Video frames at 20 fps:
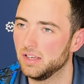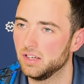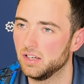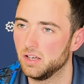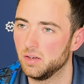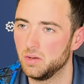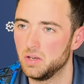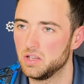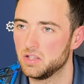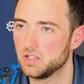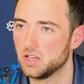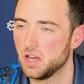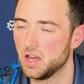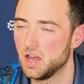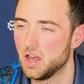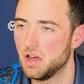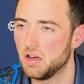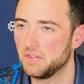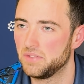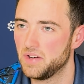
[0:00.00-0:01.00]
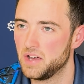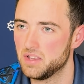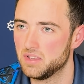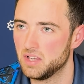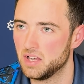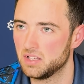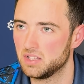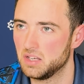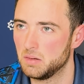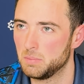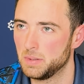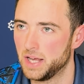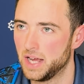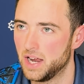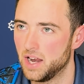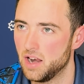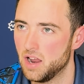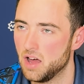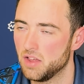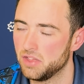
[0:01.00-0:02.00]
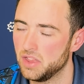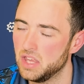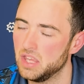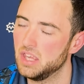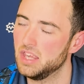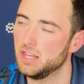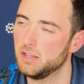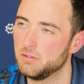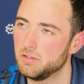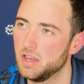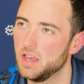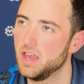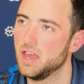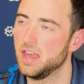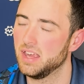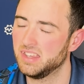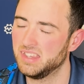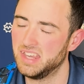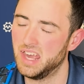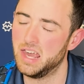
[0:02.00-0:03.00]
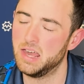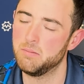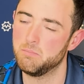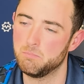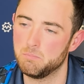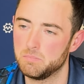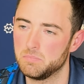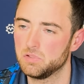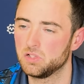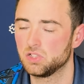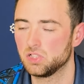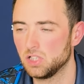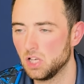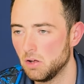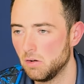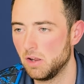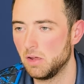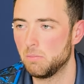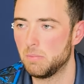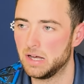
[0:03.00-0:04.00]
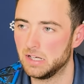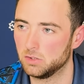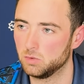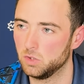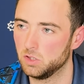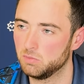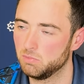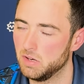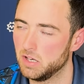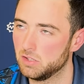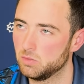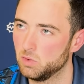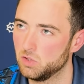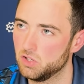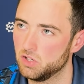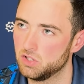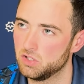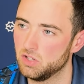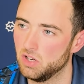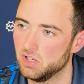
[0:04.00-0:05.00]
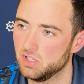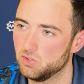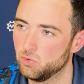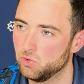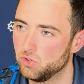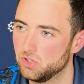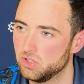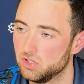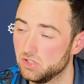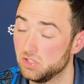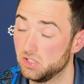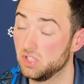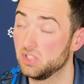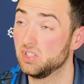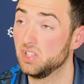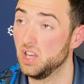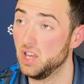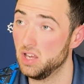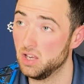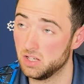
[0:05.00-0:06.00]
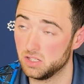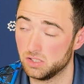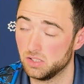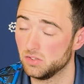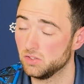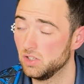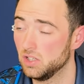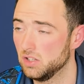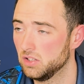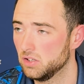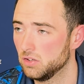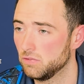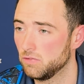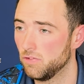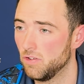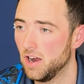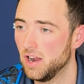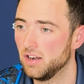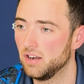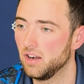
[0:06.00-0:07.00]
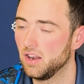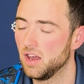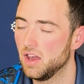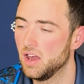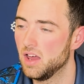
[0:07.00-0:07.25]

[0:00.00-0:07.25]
You know, he's a fantastic player, and I think he's getting slowly back to his best, which is nice to see, because obviously he's a good friend.